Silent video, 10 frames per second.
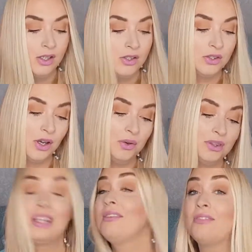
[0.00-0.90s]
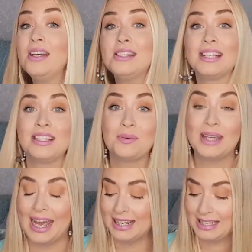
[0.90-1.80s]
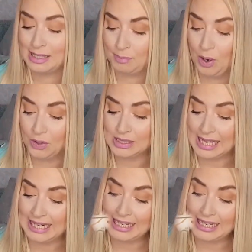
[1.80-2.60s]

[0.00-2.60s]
So the first thing that we get in this box then